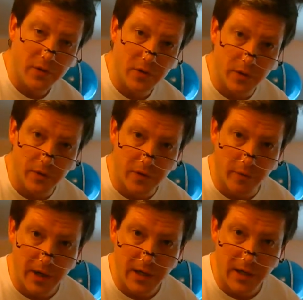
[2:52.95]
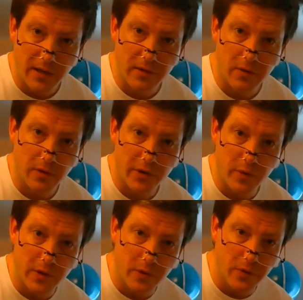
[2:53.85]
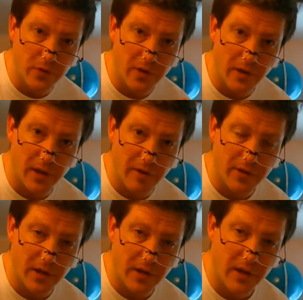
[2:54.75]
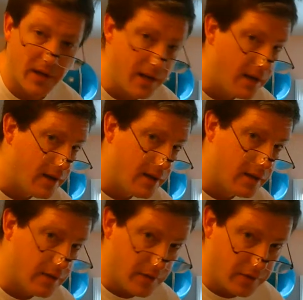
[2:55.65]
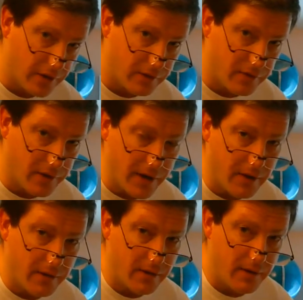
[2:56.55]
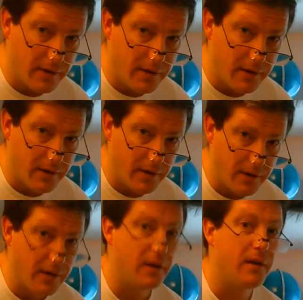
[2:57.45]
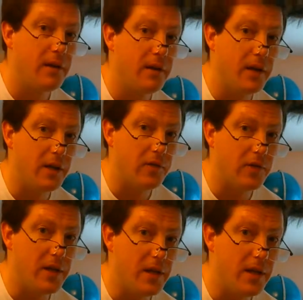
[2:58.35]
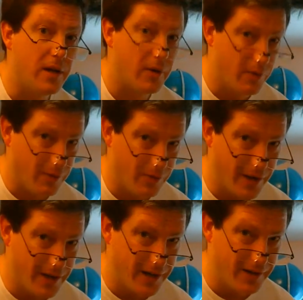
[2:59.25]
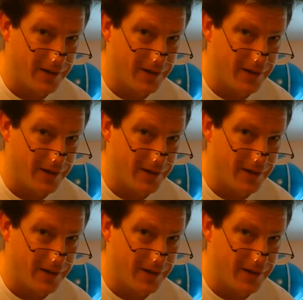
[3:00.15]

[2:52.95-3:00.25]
Do we use the right hand or do we use the left hand? Give you a second to figure it out. It's the right hand.